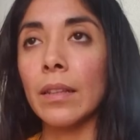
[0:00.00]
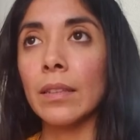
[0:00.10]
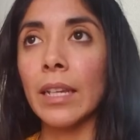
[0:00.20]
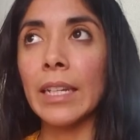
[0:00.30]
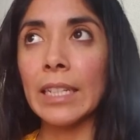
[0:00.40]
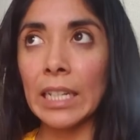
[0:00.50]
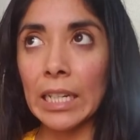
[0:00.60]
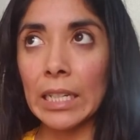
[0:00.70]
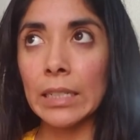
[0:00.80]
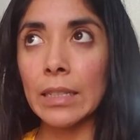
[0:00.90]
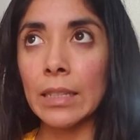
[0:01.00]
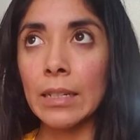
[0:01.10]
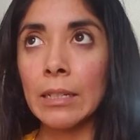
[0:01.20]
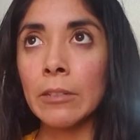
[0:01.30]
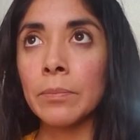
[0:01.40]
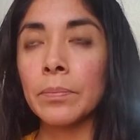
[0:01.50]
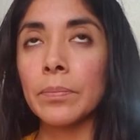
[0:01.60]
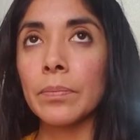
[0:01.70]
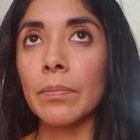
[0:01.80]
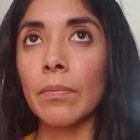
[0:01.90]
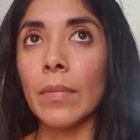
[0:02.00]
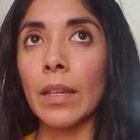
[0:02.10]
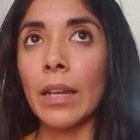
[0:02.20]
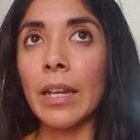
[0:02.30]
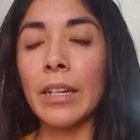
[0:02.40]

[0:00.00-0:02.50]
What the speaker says: an ease. And